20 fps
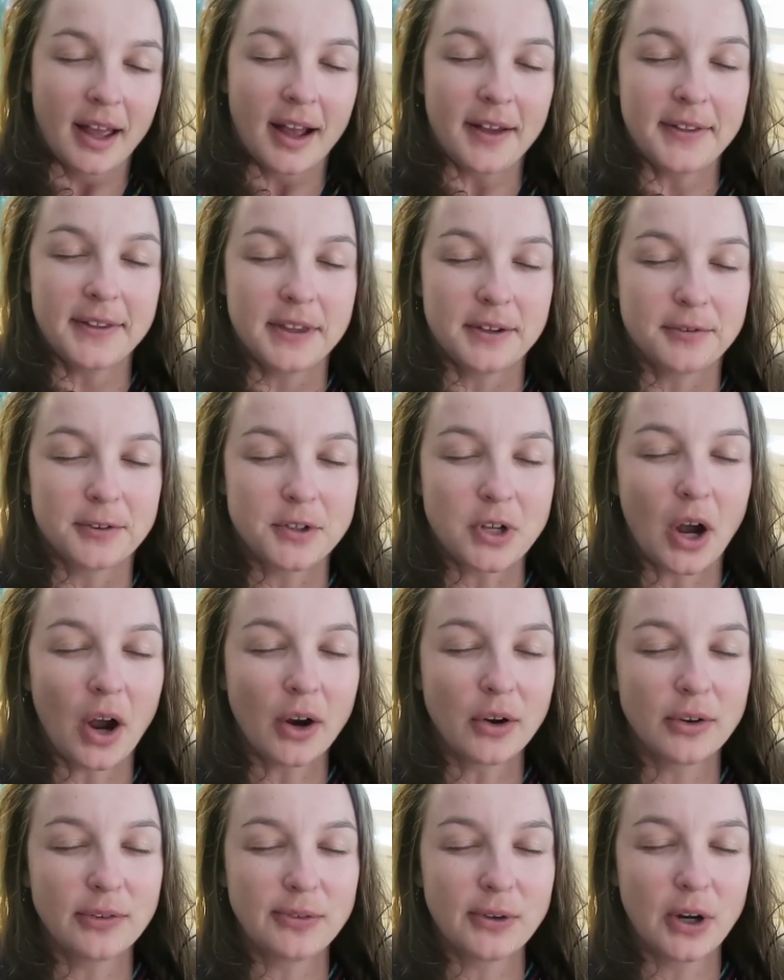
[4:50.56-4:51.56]
And then the
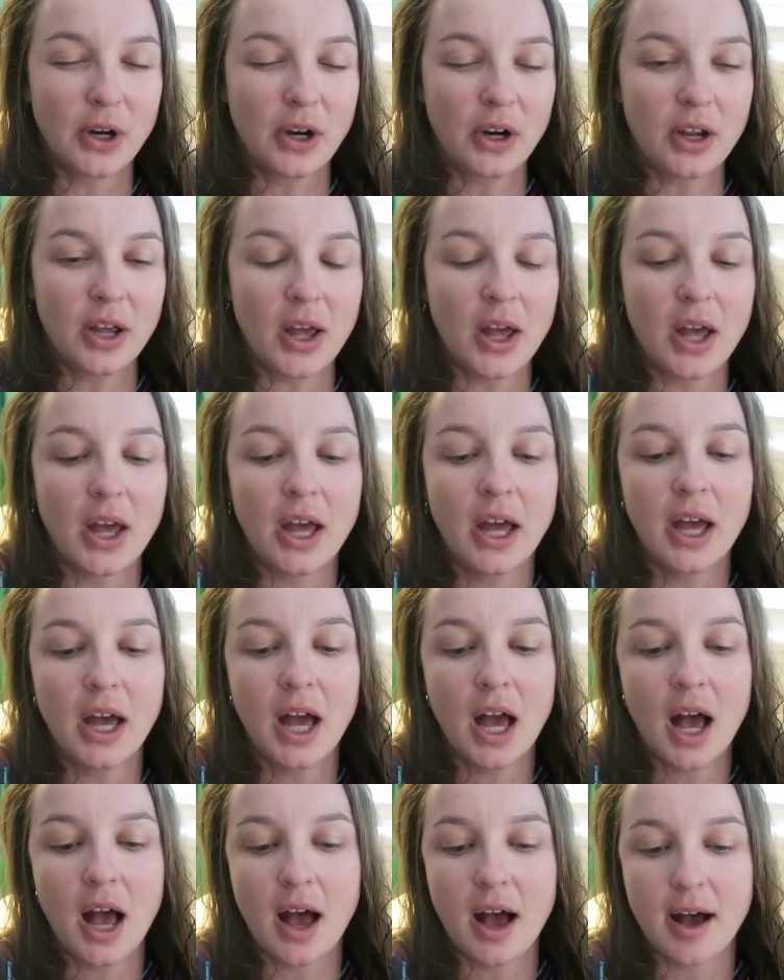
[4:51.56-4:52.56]
photographer,
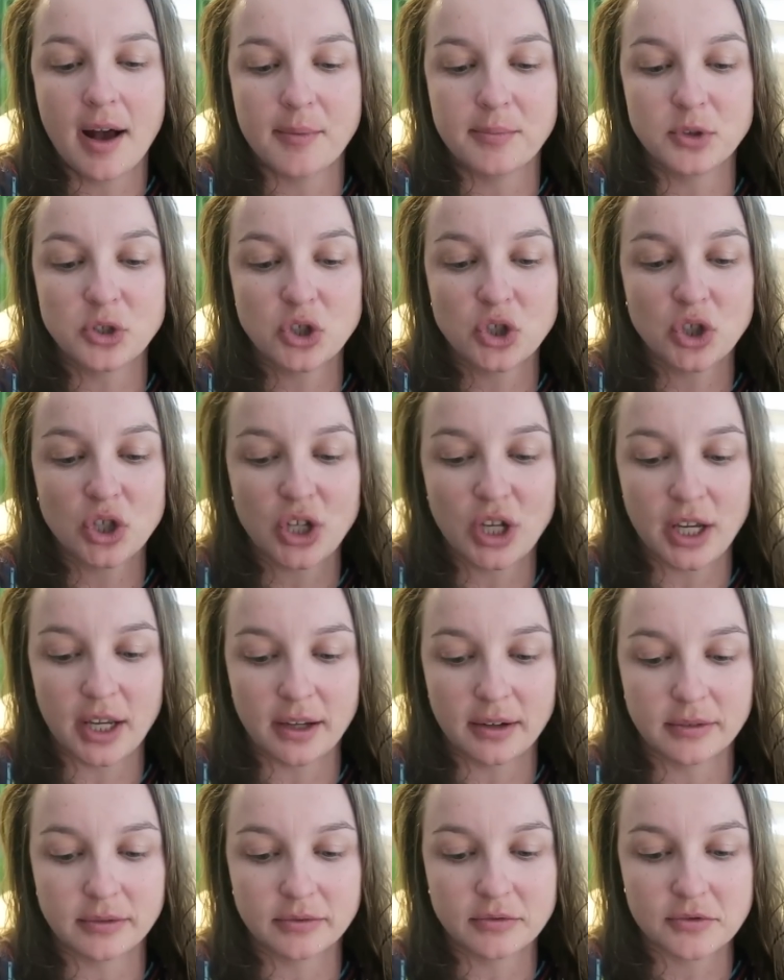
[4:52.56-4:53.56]
um,
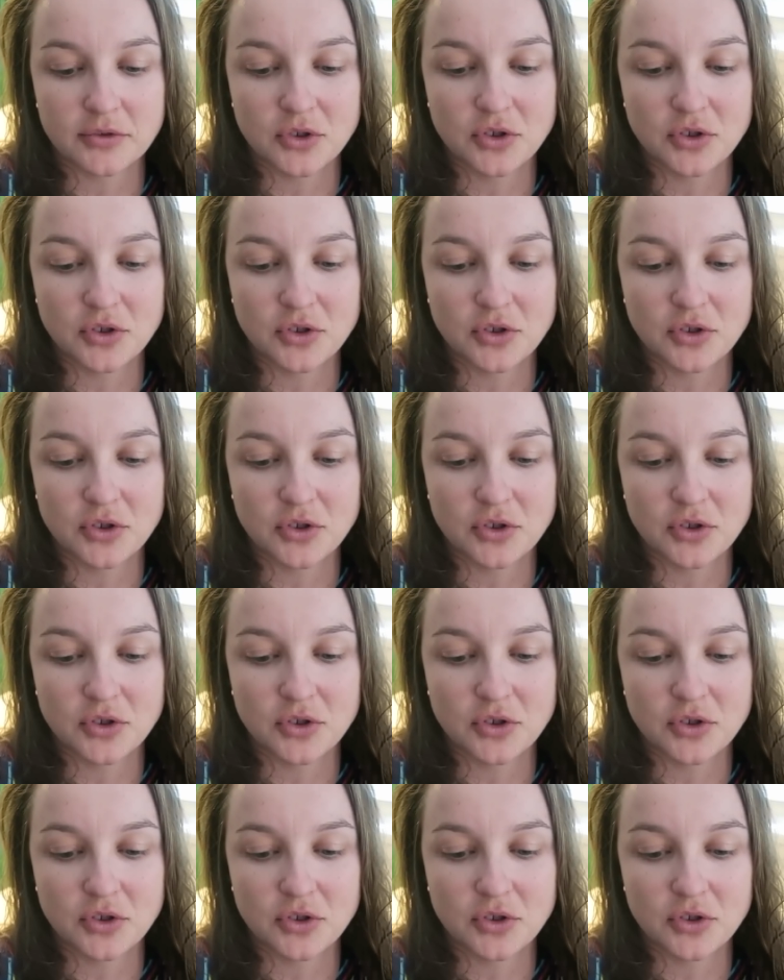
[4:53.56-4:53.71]
she